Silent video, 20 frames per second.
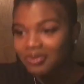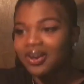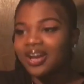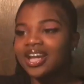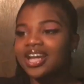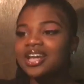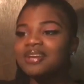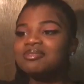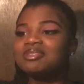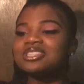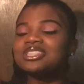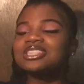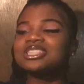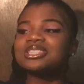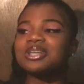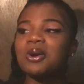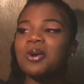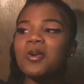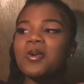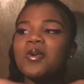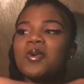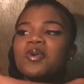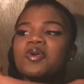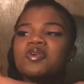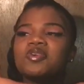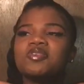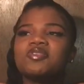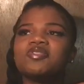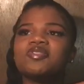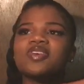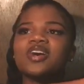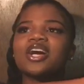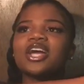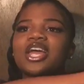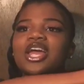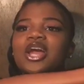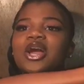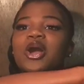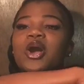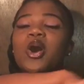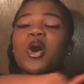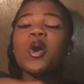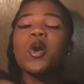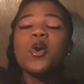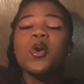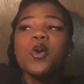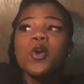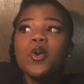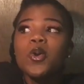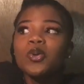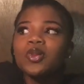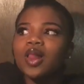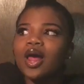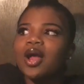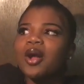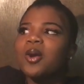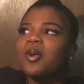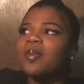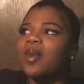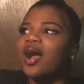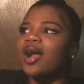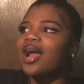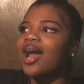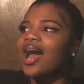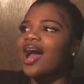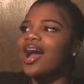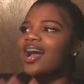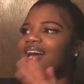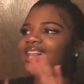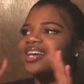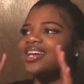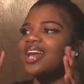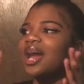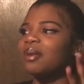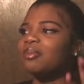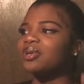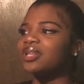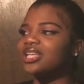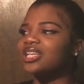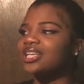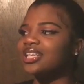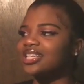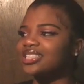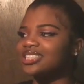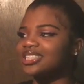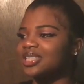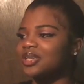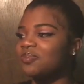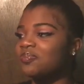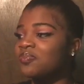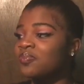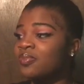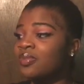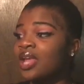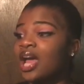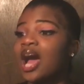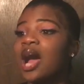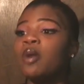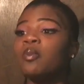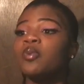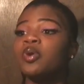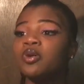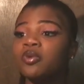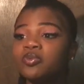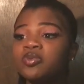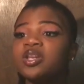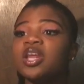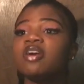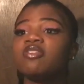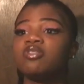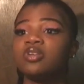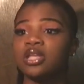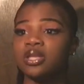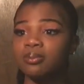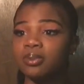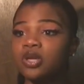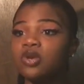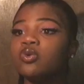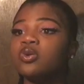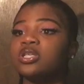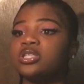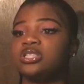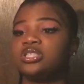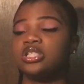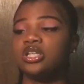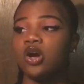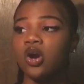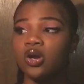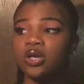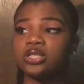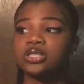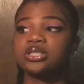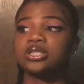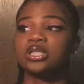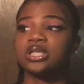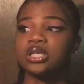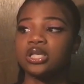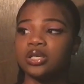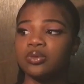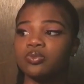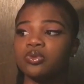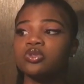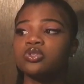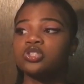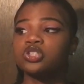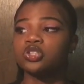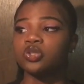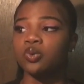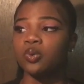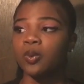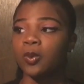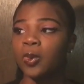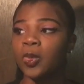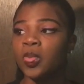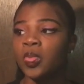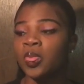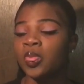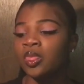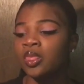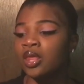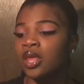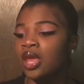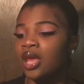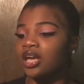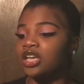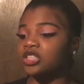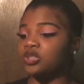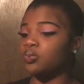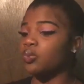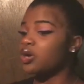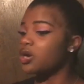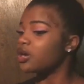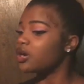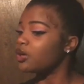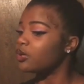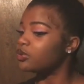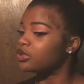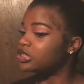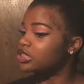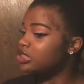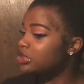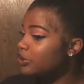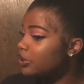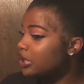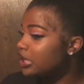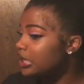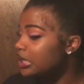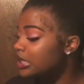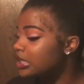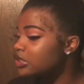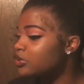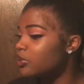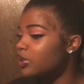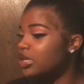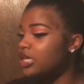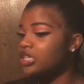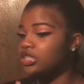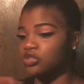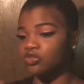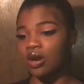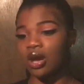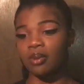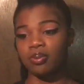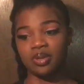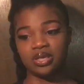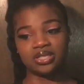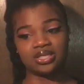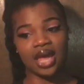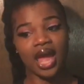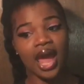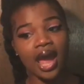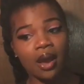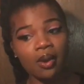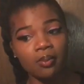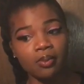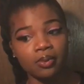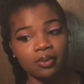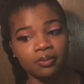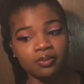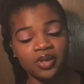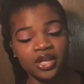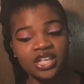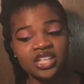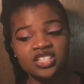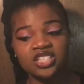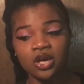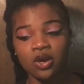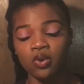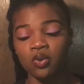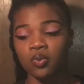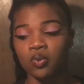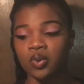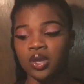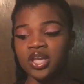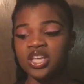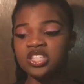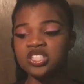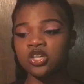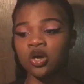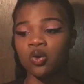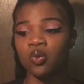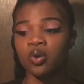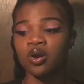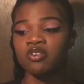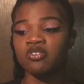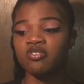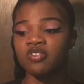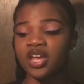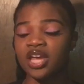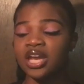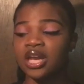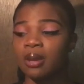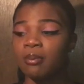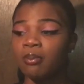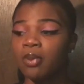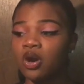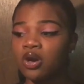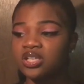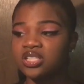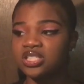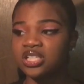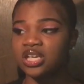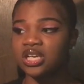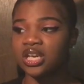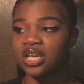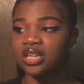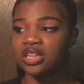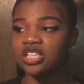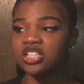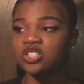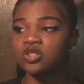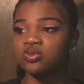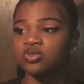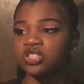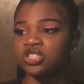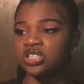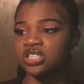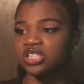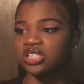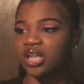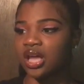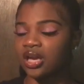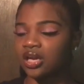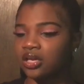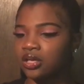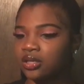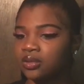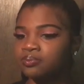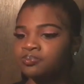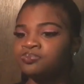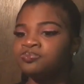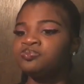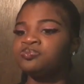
bro, he was so fucking cool. Like, oh my God, I could not believe this shit. I will definitely be going to see August again real soon. Cause word on the street is when he dropped his album, he told he told a fan in Boston that this was just like a